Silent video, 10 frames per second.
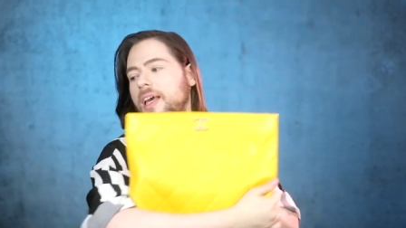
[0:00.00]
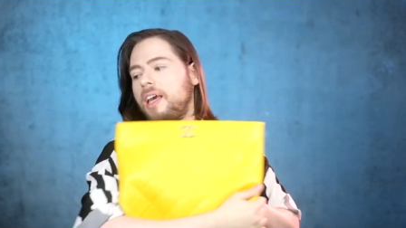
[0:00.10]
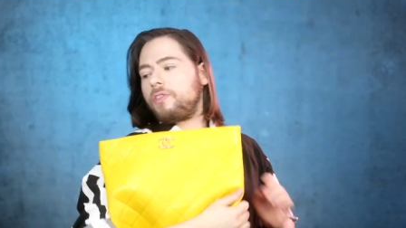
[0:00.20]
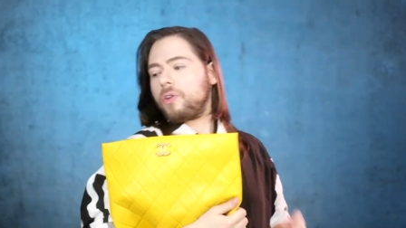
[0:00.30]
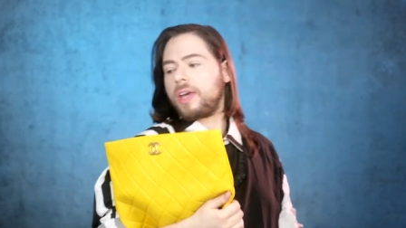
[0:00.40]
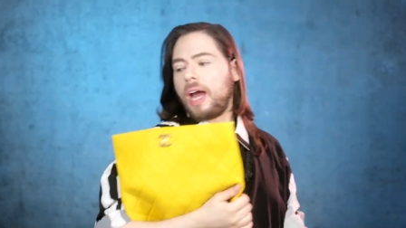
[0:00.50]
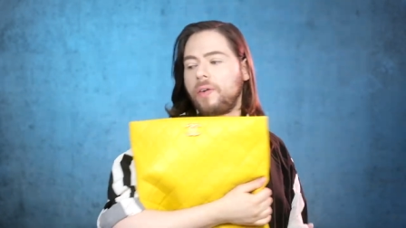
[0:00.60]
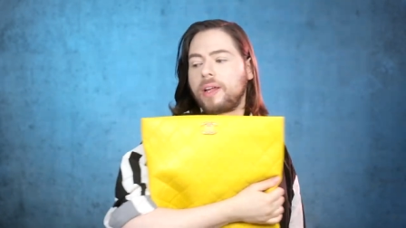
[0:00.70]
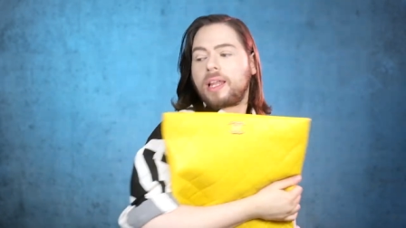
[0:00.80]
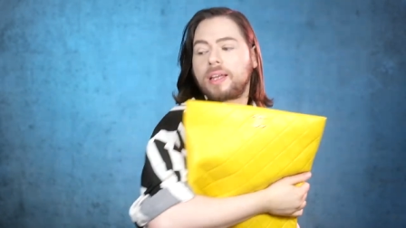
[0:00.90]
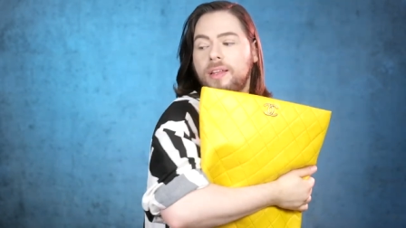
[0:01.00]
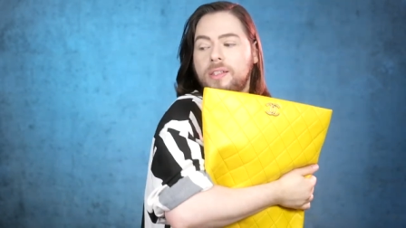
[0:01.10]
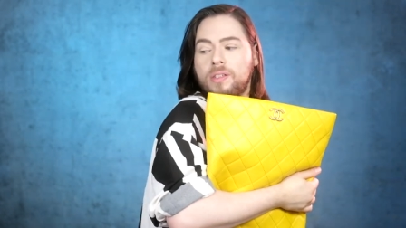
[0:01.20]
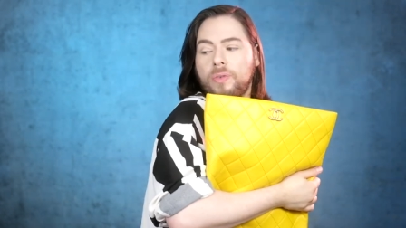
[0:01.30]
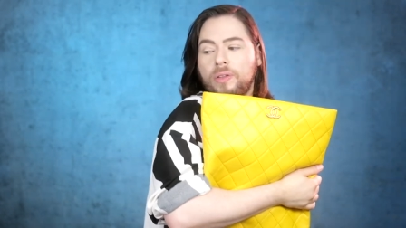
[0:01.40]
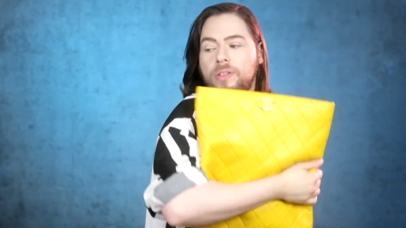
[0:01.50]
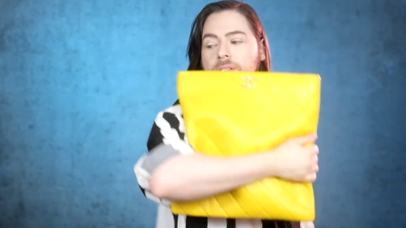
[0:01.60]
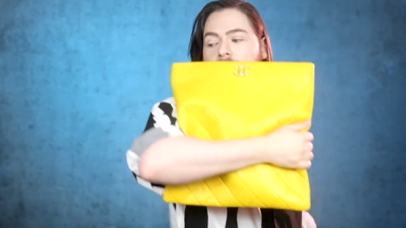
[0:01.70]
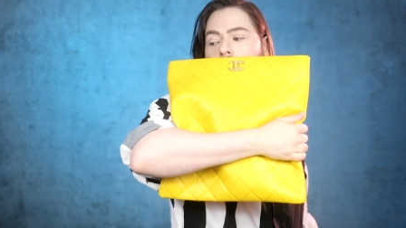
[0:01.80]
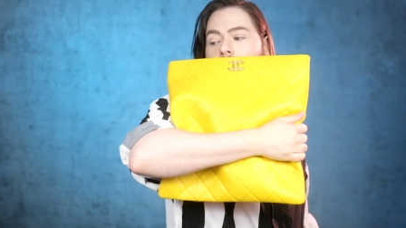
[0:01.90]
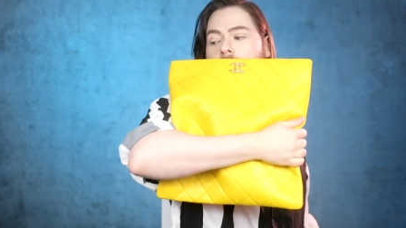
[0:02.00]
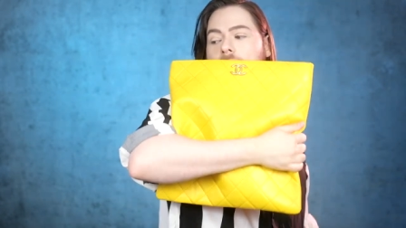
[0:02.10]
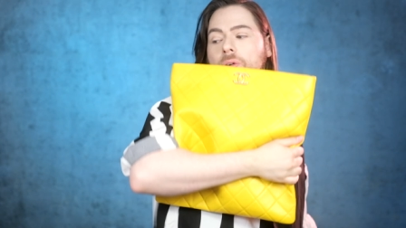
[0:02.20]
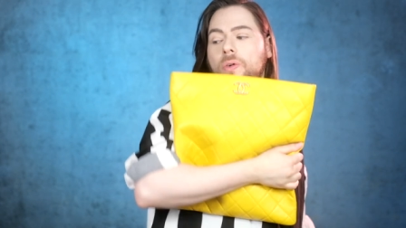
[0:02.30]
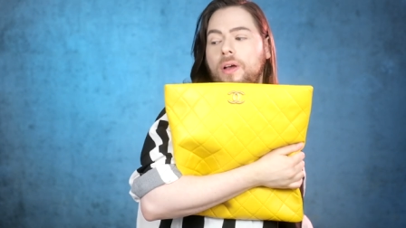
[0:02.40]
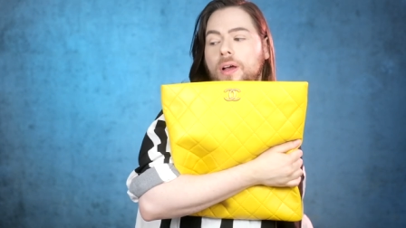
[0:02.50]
if you carry it like this around the city with you.